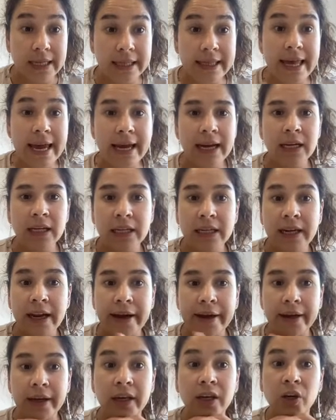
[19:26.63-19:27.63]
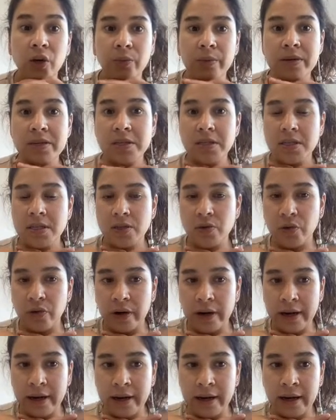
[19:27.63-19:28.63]
Then in an e-commerce,
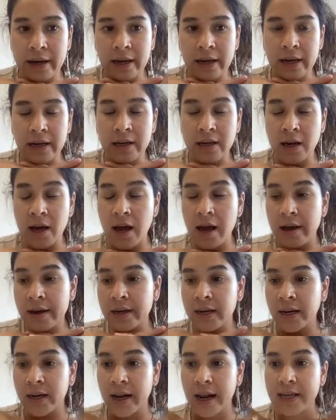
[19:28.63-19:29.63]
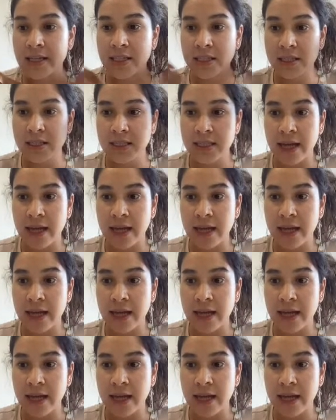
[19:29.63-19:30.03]
in a case